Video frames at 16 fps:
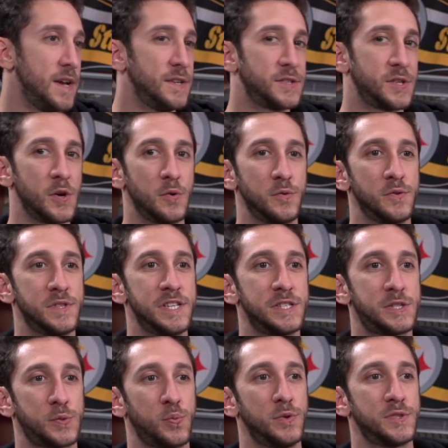So
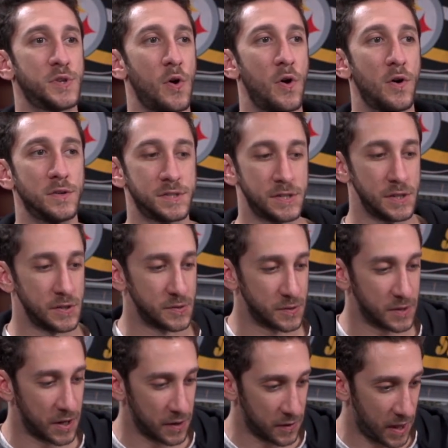this was
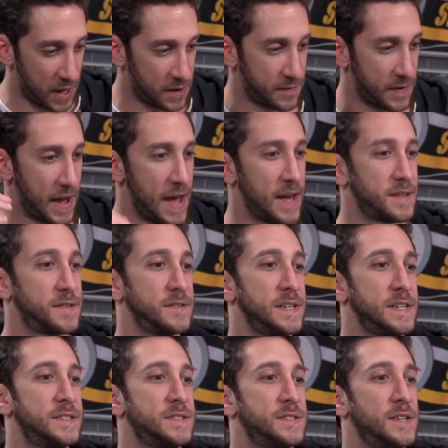also a lot of
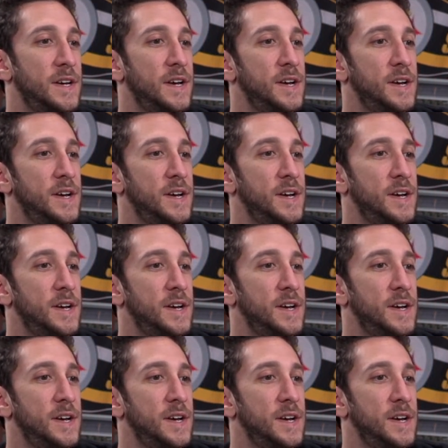athletes